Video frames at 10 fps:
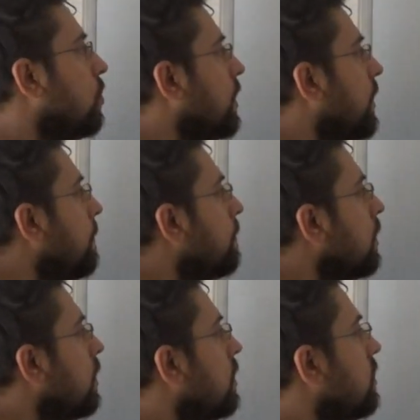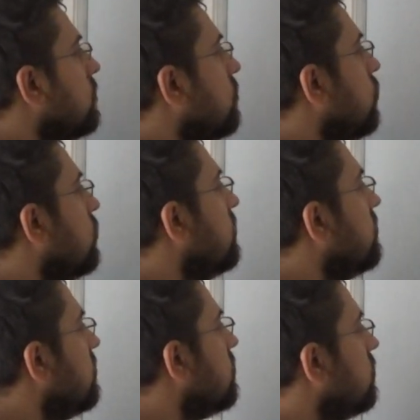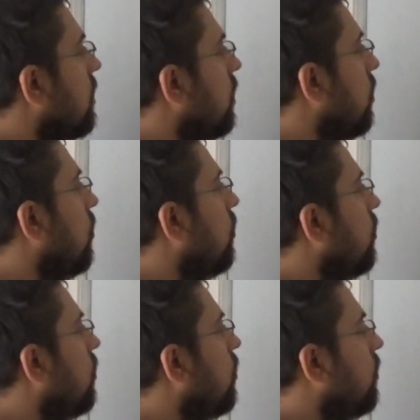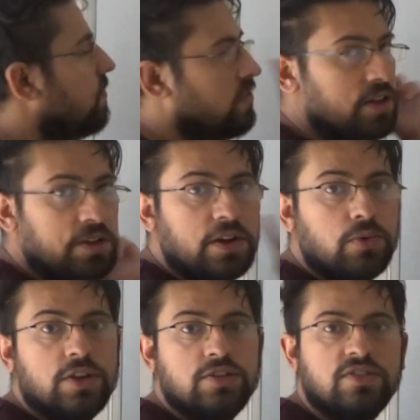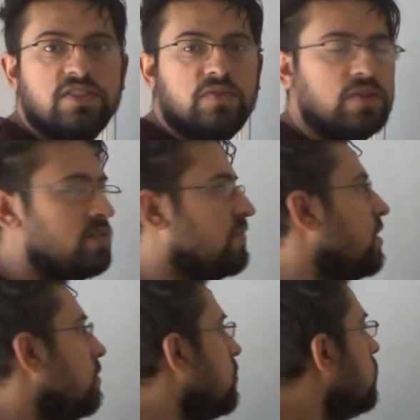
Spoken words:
Okay, so this is a law of linear equations in one variable.